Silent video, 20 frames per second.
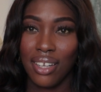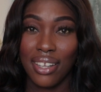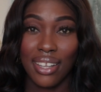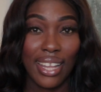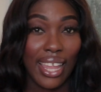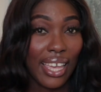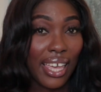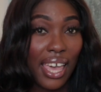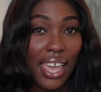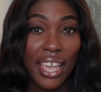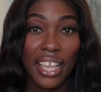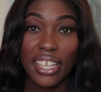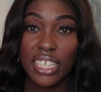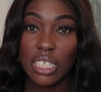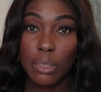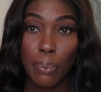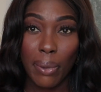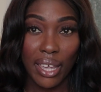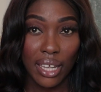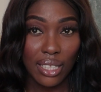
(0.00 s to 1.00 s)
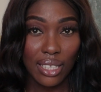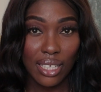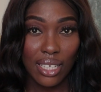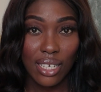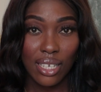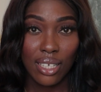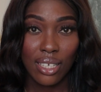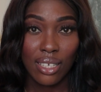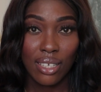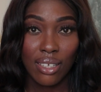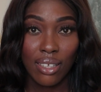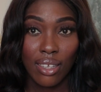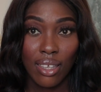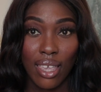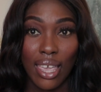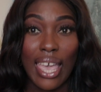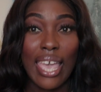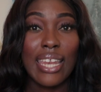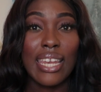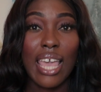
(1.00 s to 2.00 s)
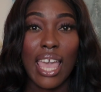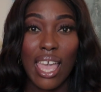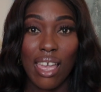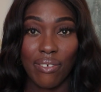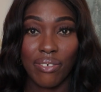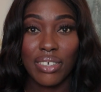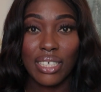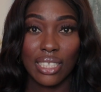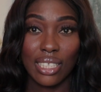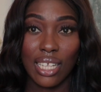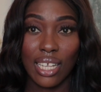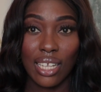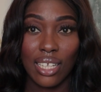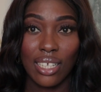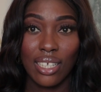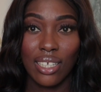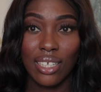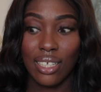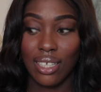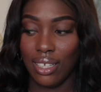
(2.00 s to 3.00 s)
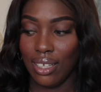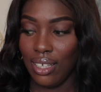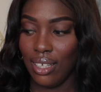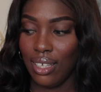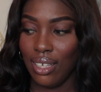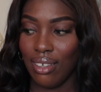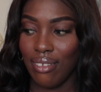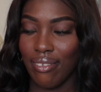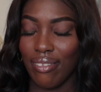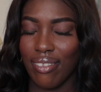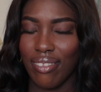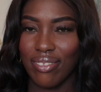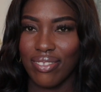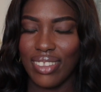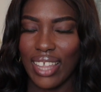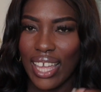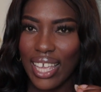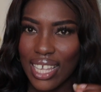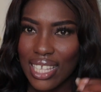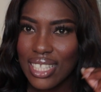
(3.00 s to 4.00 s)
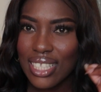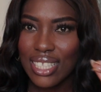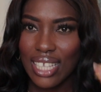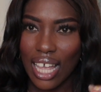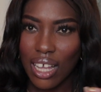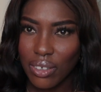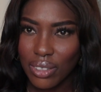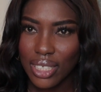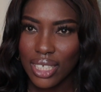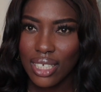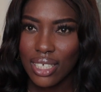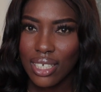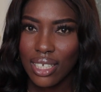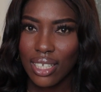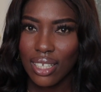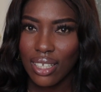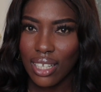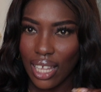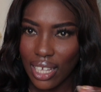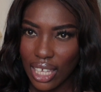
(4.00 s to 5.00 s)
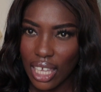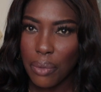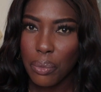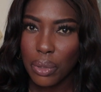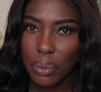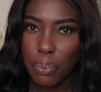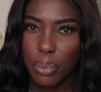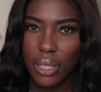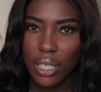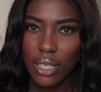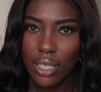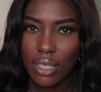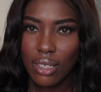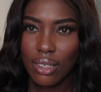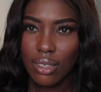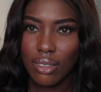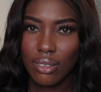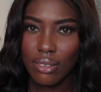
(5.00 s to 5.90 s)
like I expected, and everything that it sounded like it would be.